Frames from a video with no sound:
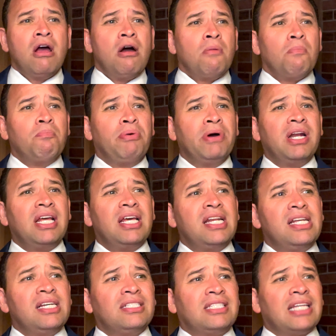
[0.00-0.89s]
but
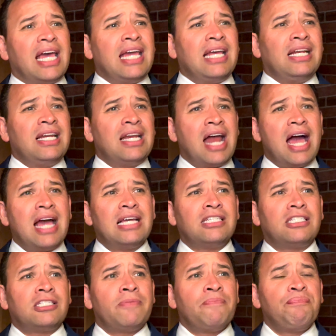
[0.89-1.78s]
it is a
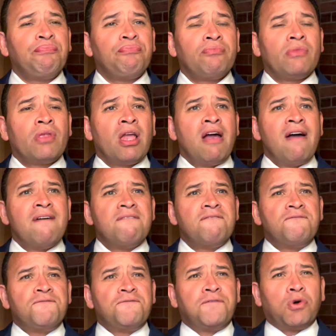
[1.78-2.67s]
nice,
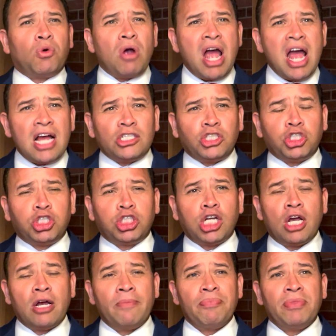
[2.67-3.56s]
fresh,
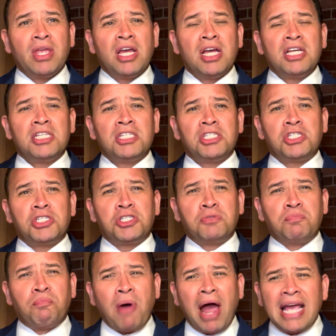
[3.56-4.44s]

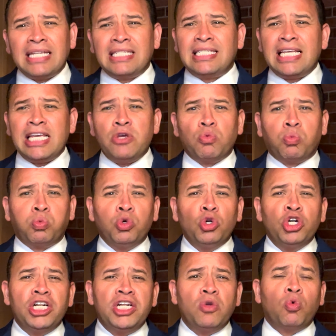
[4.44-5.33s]
spicy,
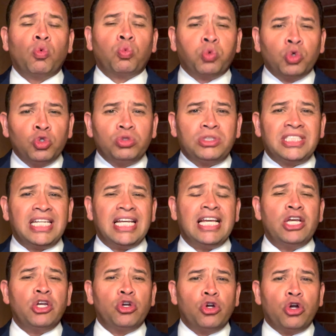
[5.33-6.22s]
rooty,